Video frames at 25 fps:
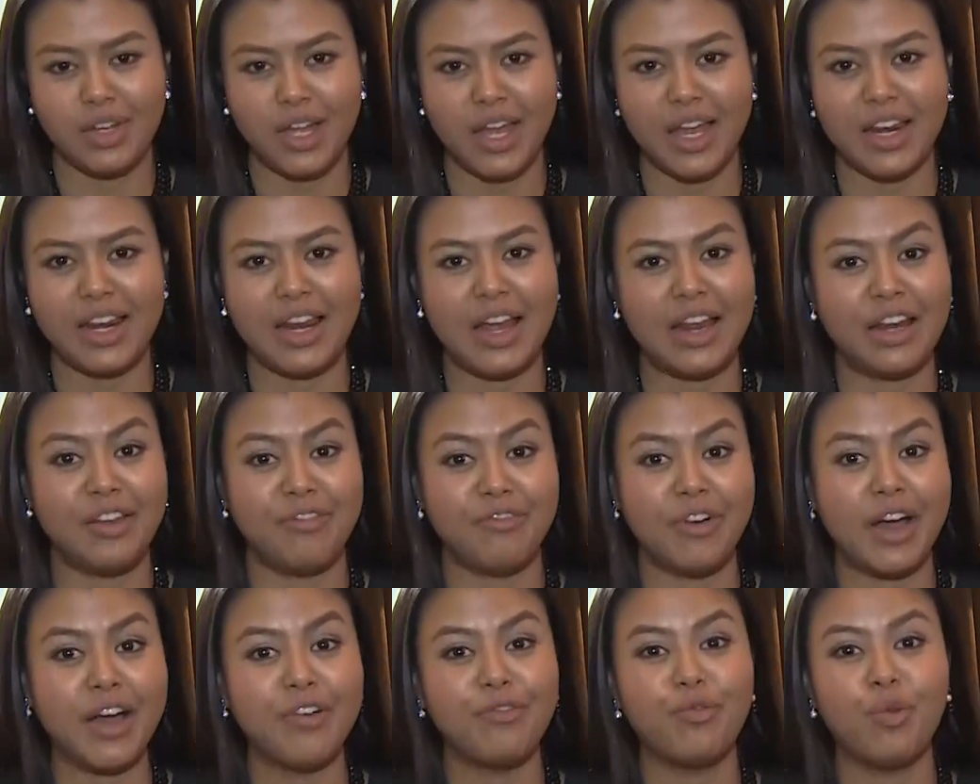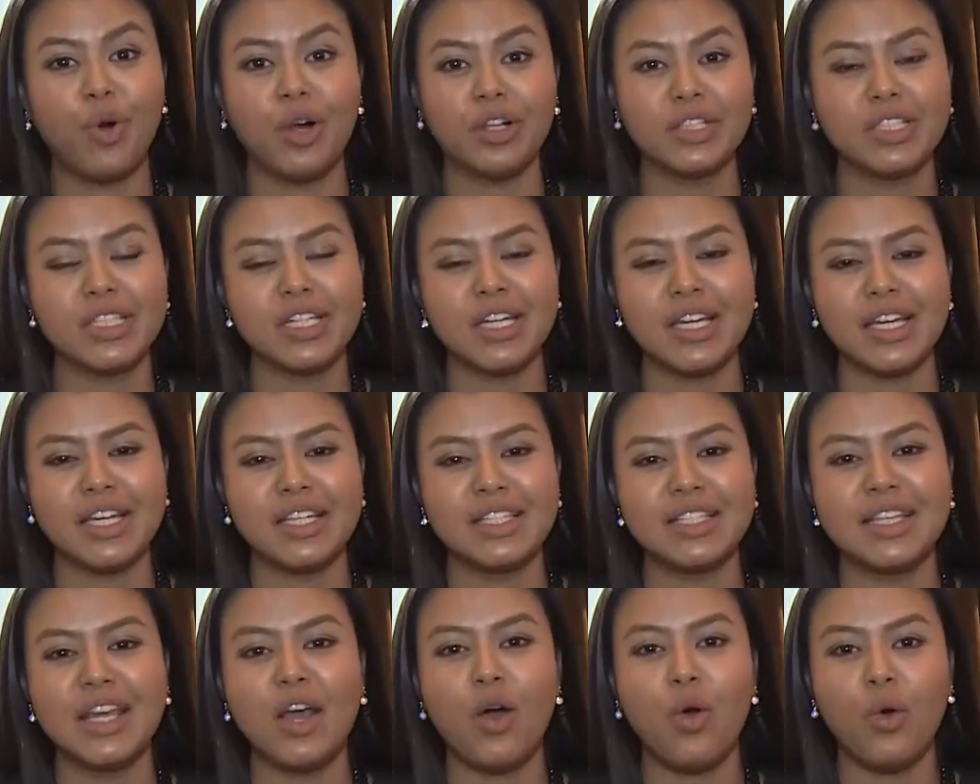At 95, Walter
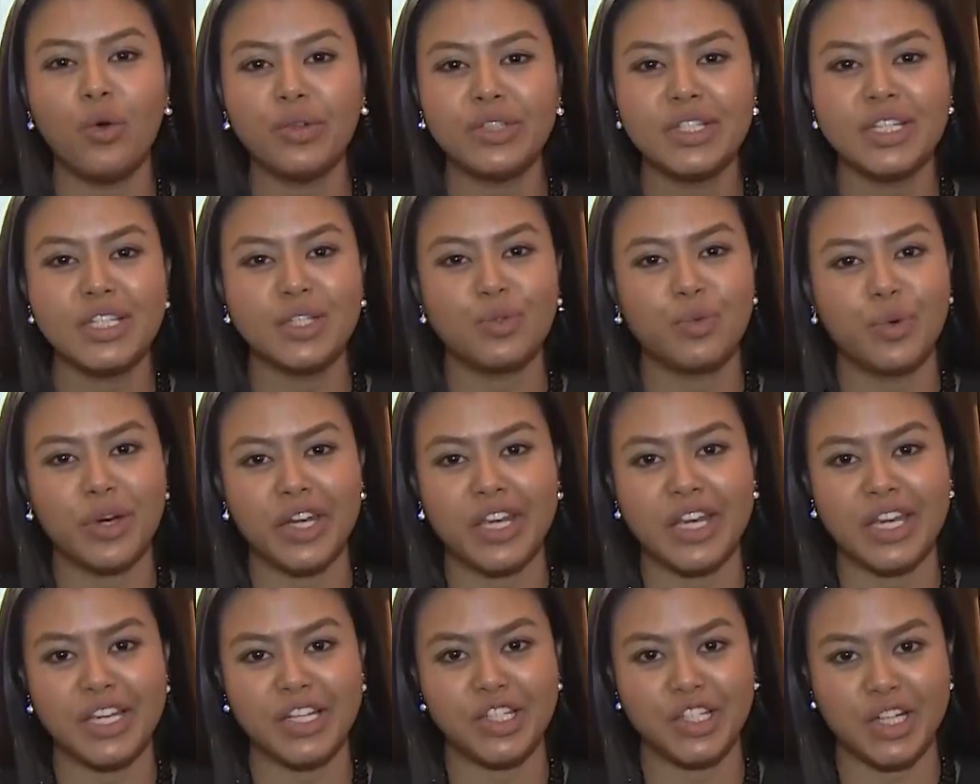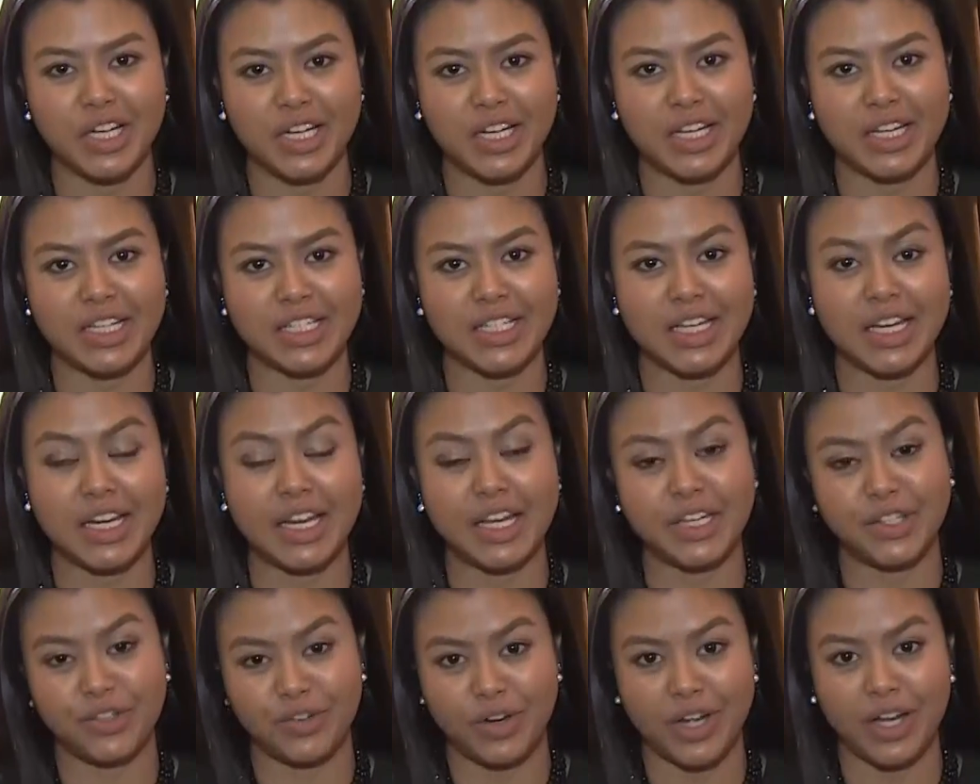is the oldest working journalist in
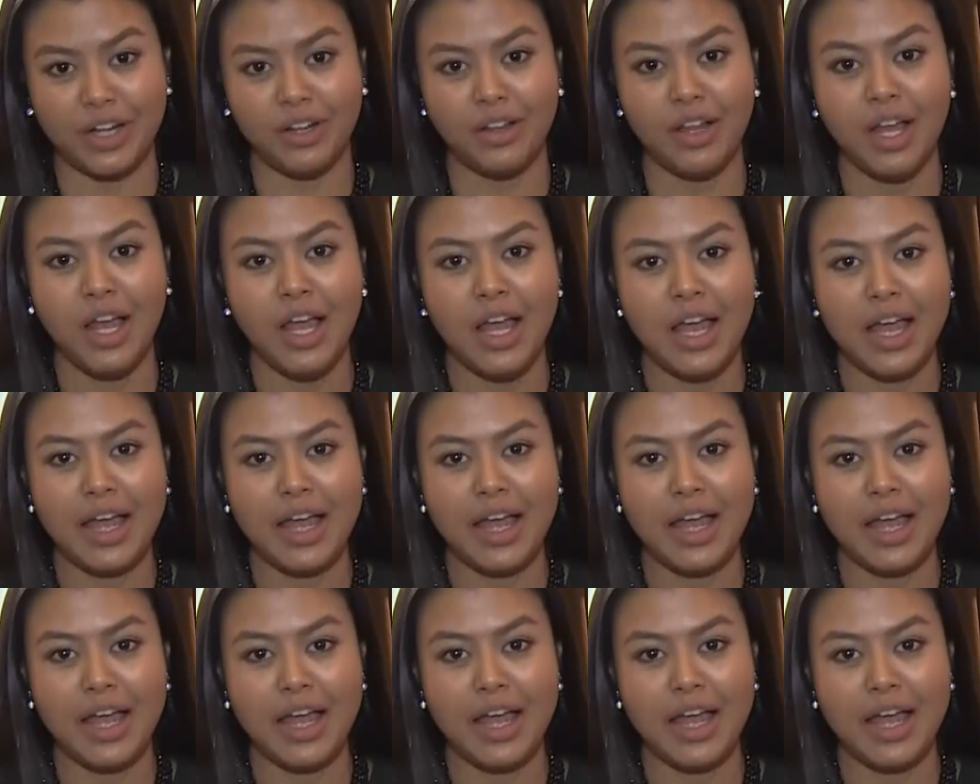Israel